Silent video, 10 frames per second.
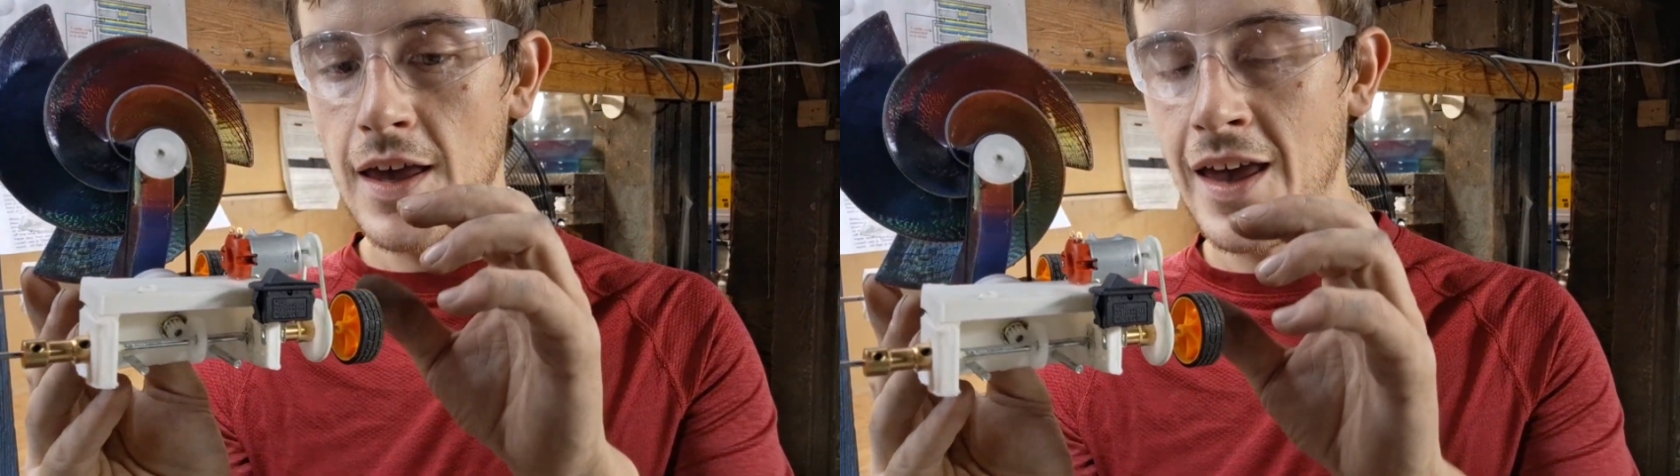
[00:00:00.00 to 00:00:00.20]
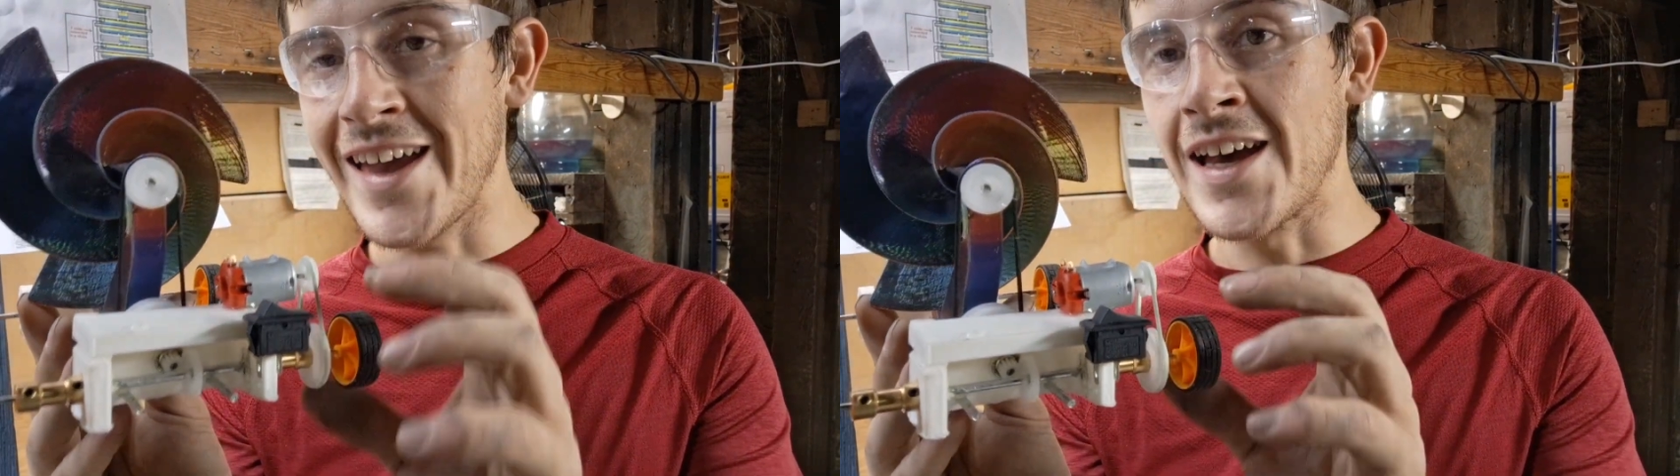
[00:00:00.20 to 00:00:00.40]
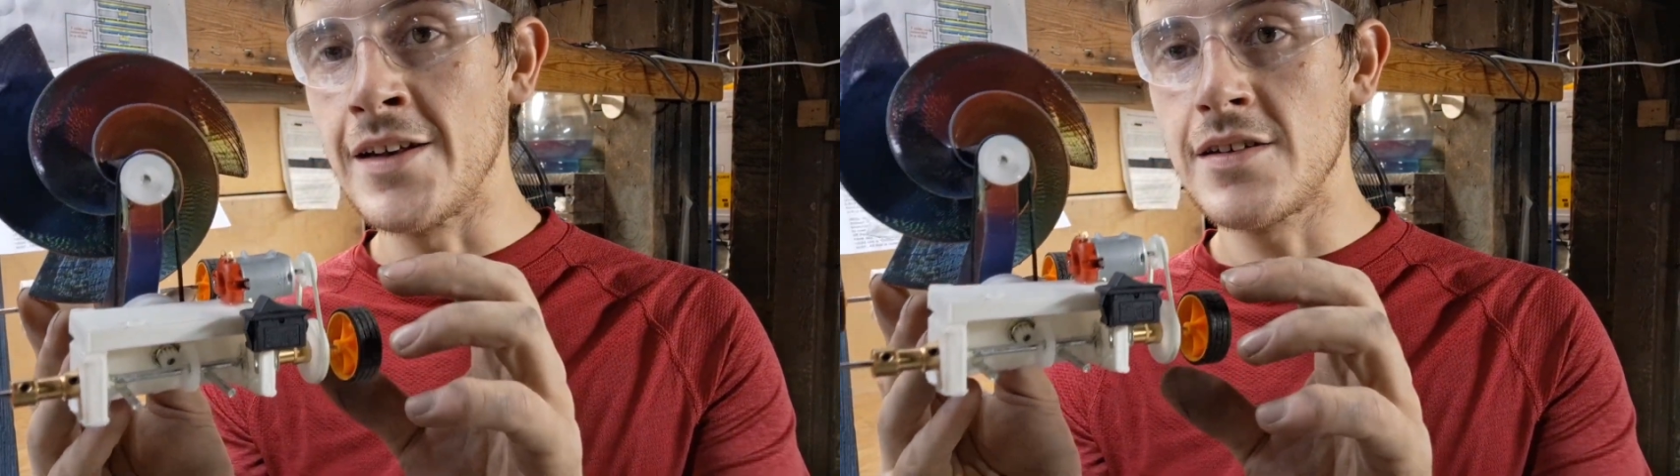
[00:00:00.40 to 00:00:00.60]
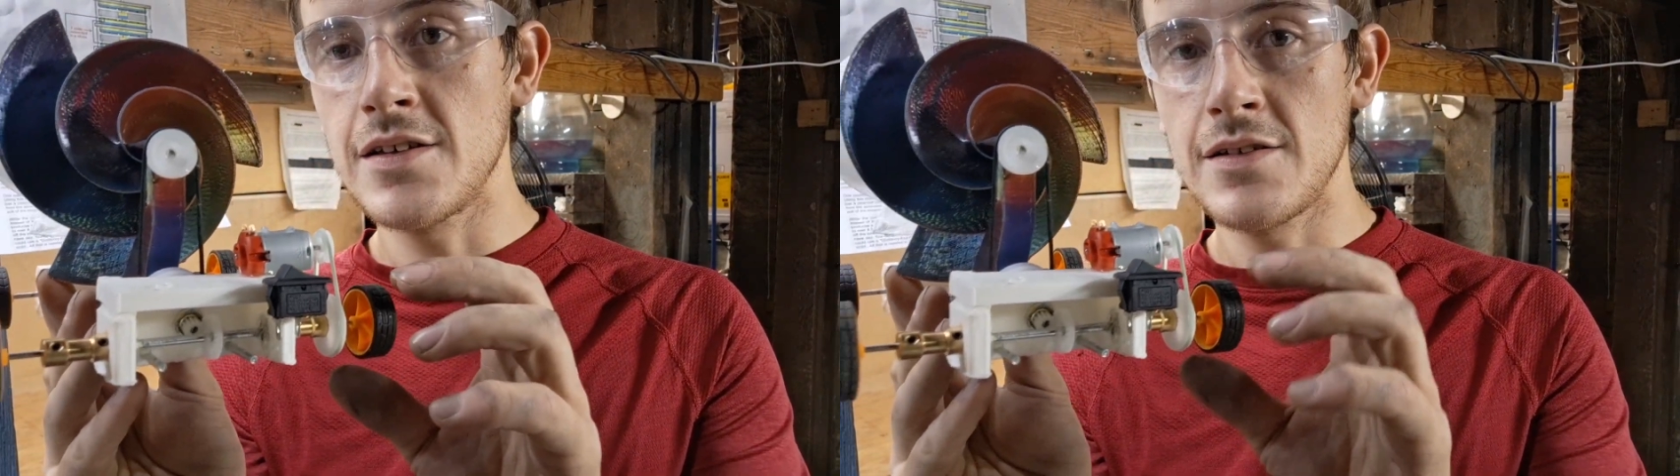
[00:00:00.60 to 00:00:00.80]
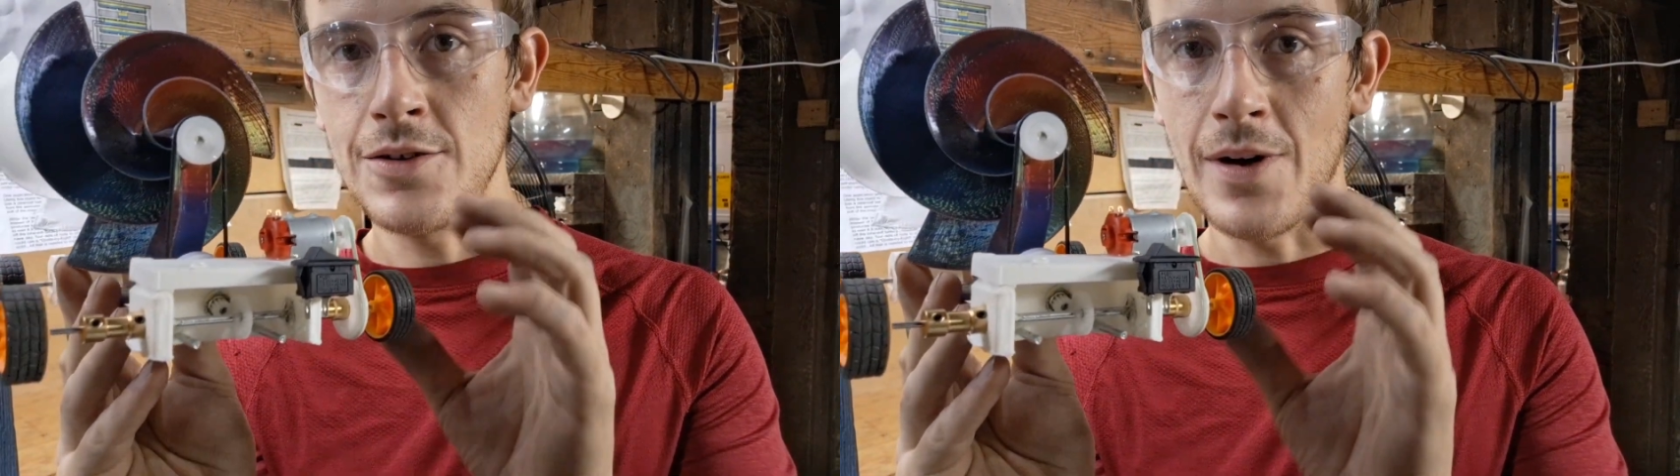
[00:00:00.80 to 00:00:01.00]
and
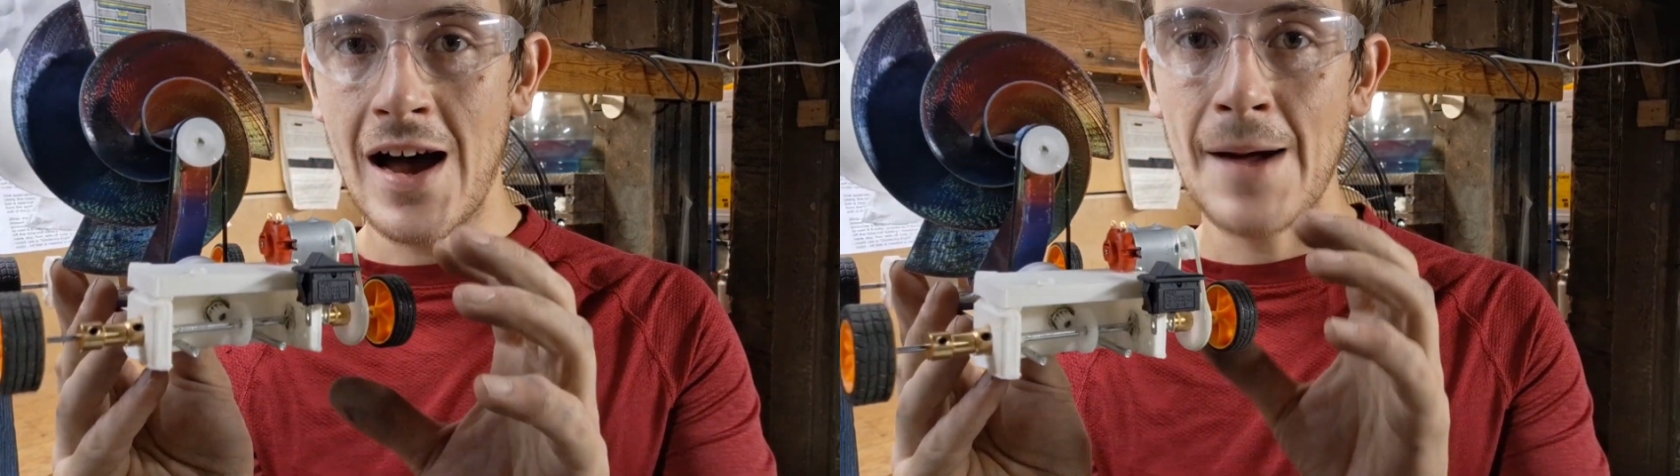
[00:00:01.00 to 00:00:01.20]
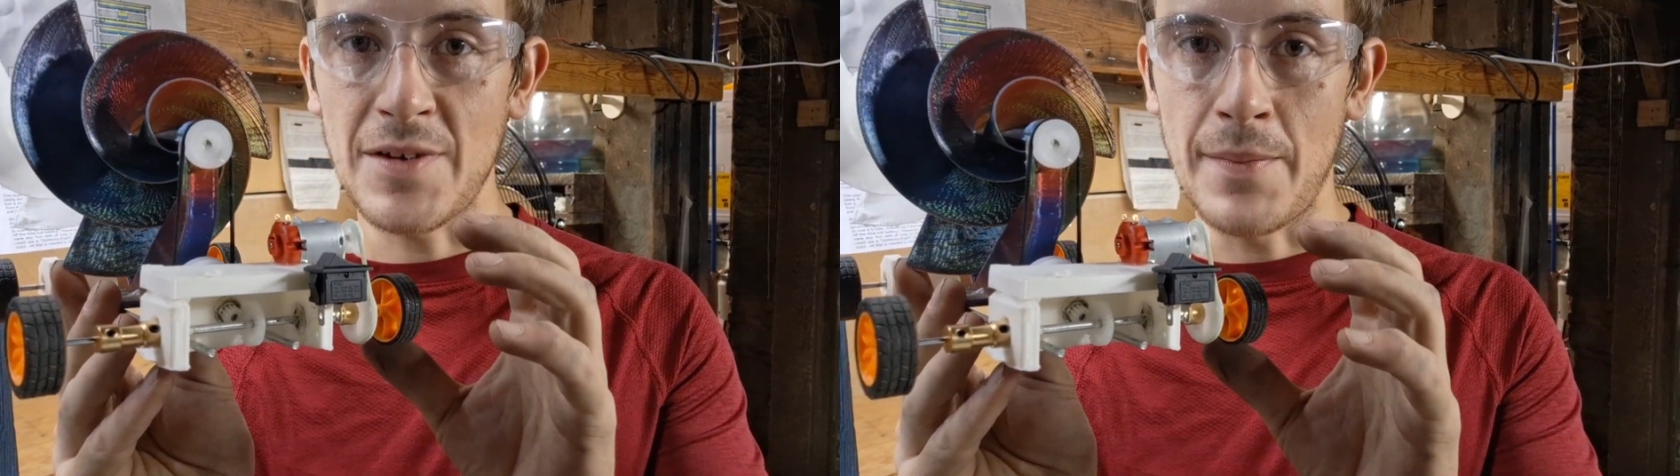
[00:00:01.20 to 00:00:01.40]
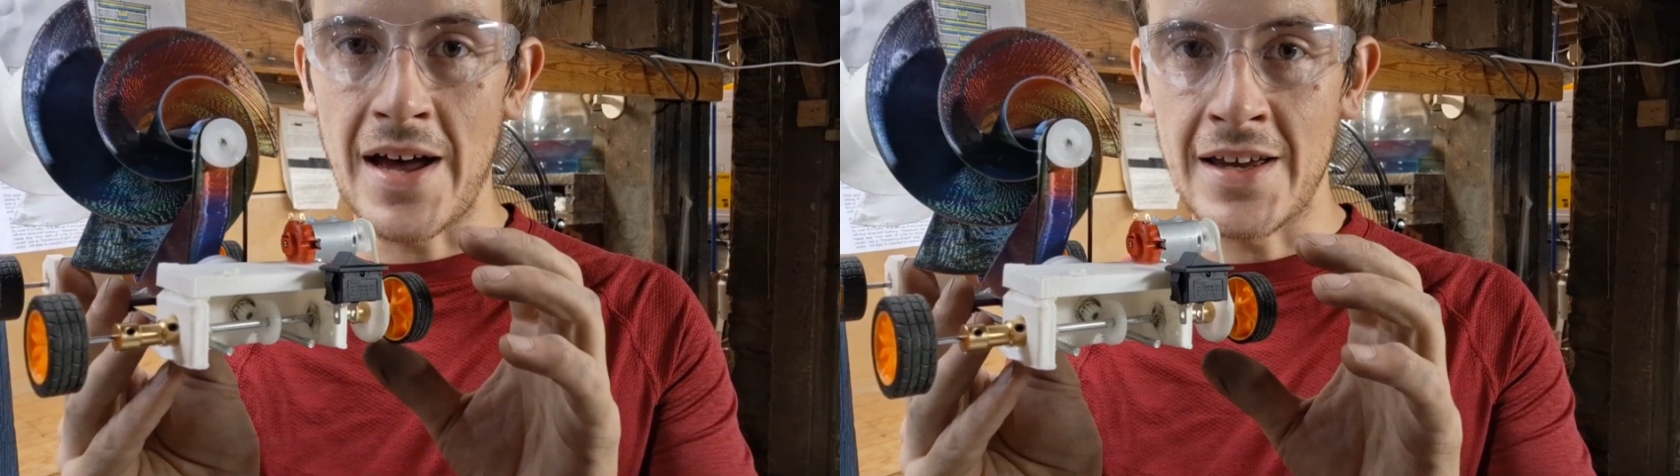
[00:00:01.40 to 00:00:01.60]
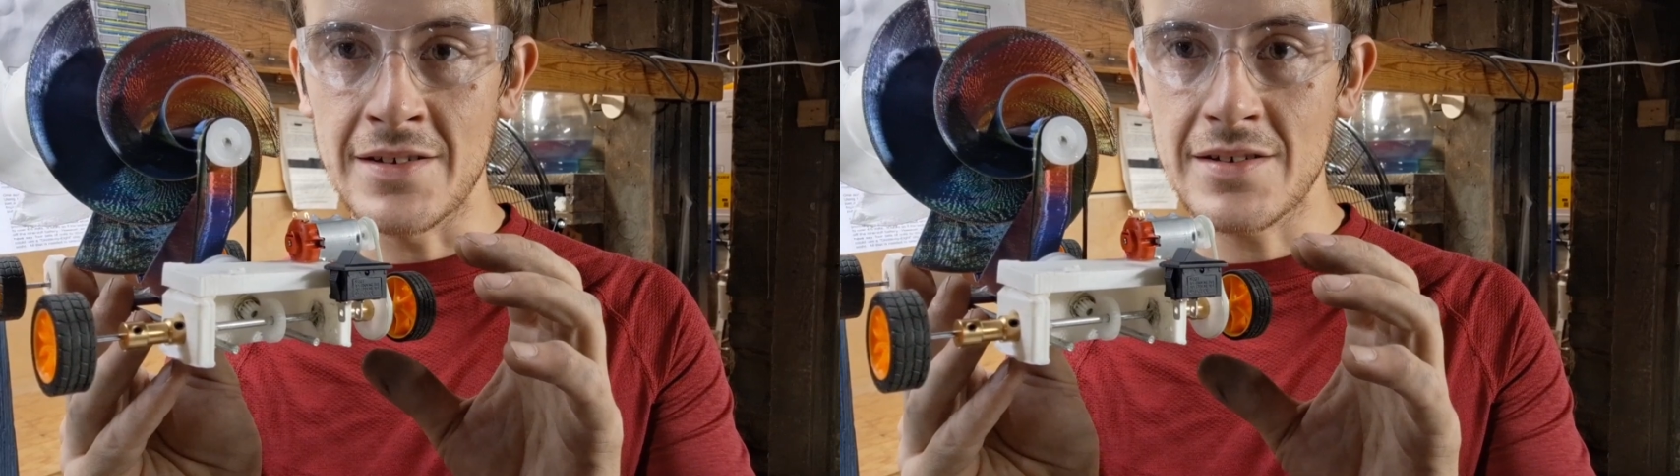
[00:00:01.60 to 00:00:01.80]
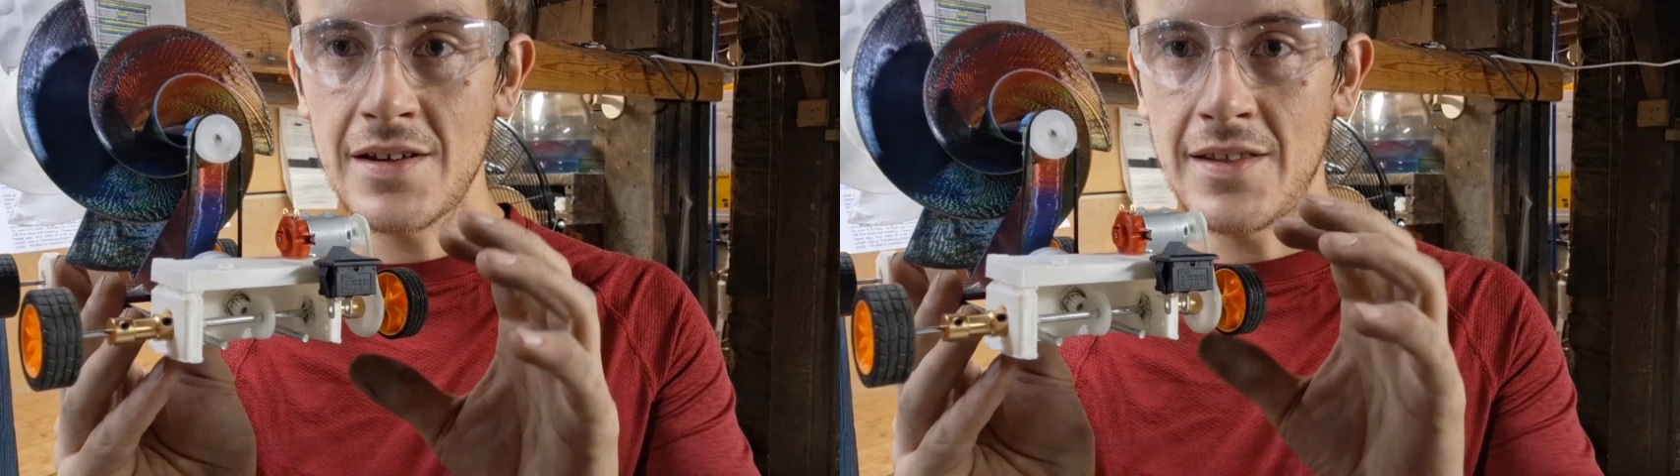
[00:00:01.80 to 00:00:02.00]
to optimize